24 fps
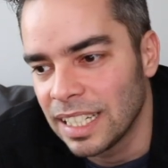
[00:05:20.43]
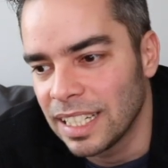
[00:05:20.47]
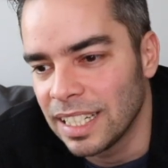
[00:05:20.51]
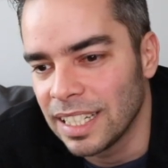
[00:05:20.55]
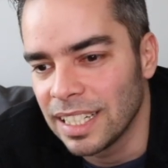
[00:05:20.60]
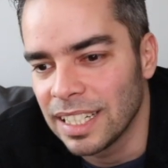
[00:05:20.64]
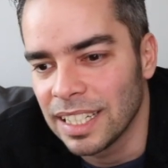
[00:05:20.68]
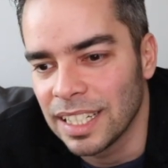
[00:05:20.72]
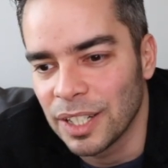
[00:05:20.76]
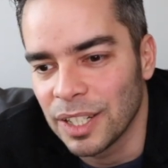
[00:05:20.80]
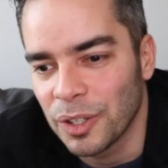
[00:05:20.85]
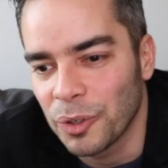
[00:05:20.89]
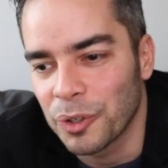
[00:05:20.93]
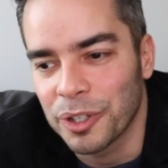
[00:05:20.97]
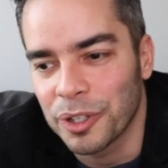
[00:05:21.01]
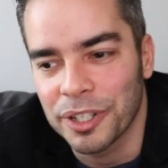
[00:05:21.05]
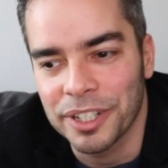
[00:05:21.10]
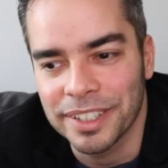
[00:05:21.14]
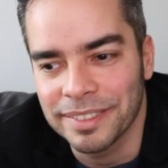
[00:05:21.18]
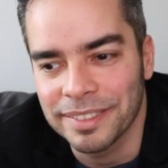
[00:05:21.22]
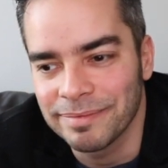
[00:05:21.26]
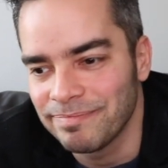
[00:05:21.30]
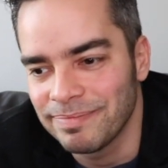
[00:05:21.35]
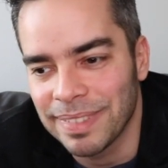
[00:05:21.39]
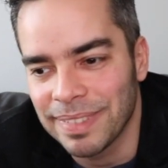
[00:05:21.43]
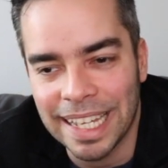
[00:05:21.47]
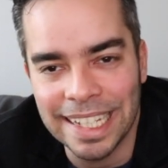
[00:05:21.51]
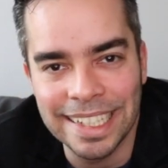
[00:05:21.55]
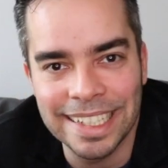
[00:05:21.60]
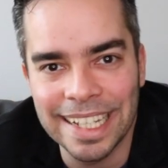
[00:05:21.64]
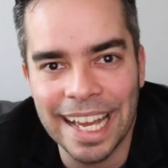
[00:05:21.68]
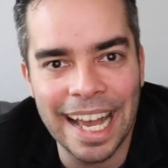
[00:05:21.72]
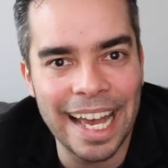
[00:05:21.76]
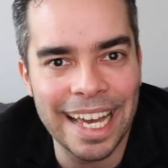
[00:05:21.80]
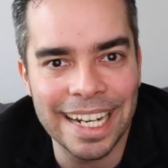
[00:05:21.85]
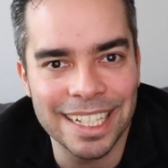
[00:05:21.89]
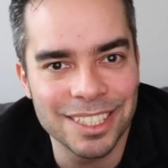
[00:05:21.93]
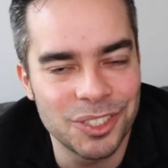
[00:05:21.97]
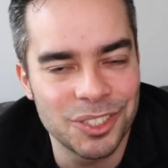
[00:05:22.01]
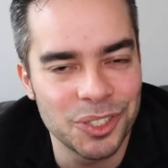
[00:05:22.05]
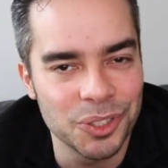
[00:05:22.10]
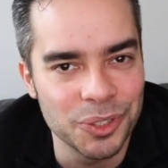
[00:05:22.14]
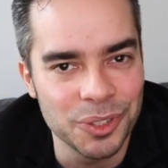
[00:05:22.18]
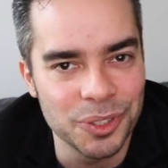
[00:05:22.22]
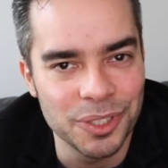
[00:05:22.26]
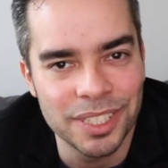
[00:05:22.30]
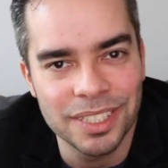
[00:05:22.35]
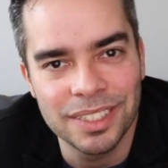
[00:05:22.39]
uh, or in the
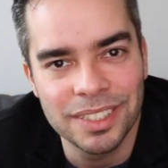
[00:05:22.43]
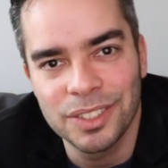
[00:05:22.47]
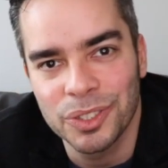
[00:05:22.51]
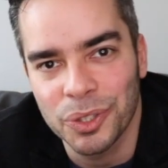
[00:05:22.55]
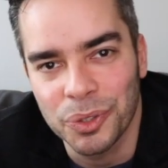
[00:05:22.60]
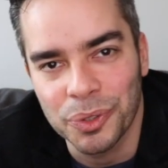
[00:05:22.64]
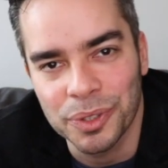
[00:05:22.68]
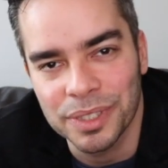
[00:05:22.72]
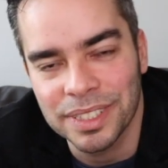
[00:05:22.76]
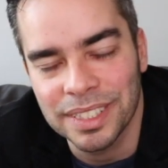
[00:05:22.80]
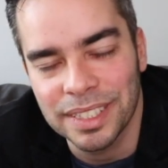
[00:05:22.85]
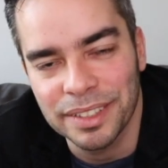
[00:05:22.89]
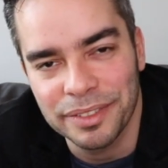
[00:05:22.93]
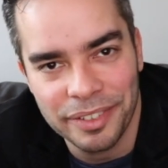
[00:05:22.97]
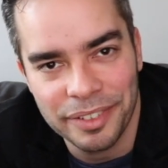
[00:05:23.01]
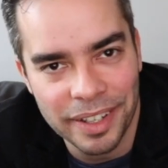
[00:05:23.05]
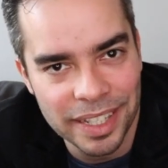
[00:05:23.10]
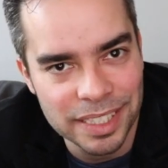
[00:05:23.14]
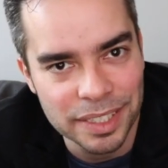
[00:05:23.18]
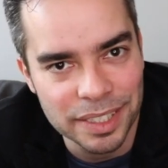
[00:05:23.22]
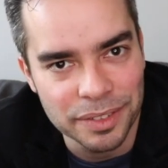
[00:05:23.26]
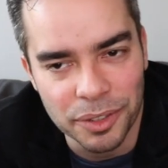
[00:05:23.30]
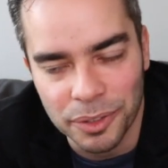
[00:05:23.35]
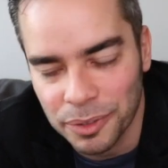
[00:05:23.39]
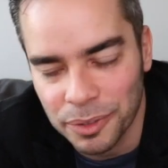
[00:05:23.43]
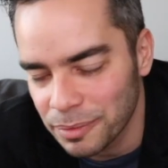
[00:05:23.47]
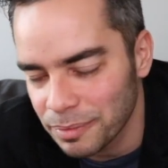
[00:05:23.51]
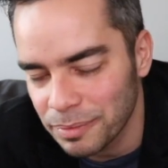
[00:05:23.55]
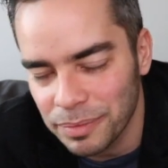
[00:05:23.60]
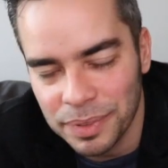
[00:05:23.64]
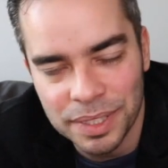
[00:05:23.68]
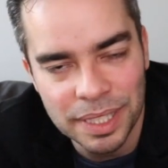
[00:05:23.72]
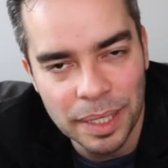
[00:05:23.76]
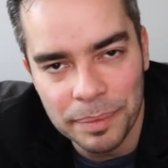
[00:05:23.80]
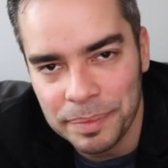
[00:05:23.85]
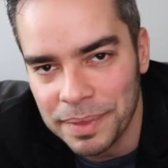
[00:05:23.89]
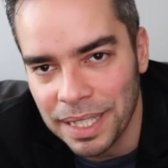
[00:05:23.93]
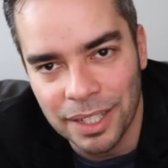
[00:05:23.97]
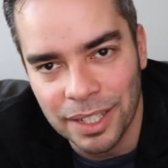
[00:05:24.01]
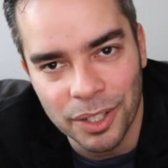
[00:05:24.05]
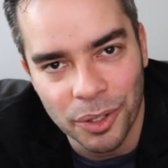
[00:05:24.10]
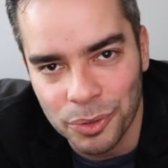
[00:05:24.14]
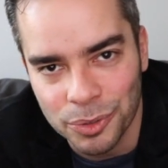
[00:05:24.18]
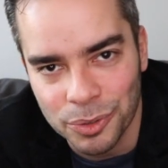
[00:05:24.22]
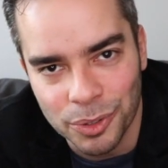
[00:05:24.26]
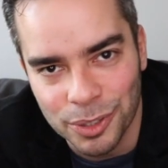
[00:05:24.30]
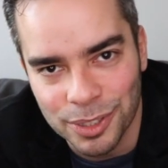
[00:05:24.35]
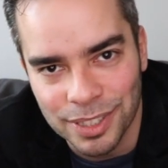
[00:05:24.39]
attitude towards the festival, something
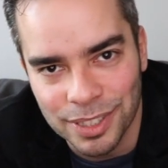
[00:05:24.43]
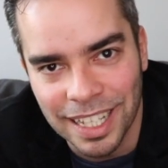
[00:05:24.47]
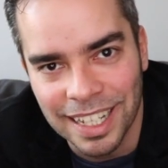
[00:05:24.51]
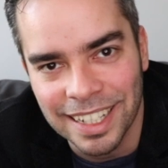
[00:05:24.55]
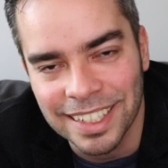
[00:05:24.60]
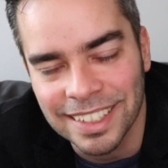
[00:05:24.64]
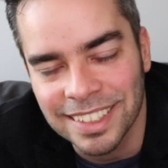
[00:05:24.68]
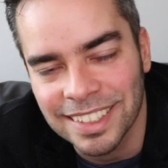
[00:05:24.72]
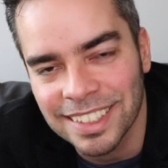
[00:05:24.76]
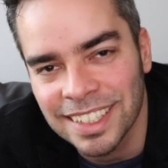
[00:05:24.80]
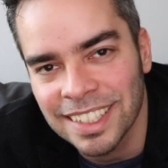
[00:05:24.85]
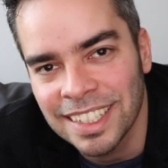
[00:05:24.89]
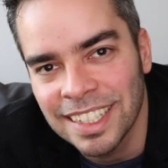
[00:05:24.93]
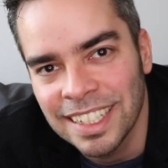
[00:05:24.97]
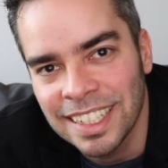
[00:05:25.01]
along those lines.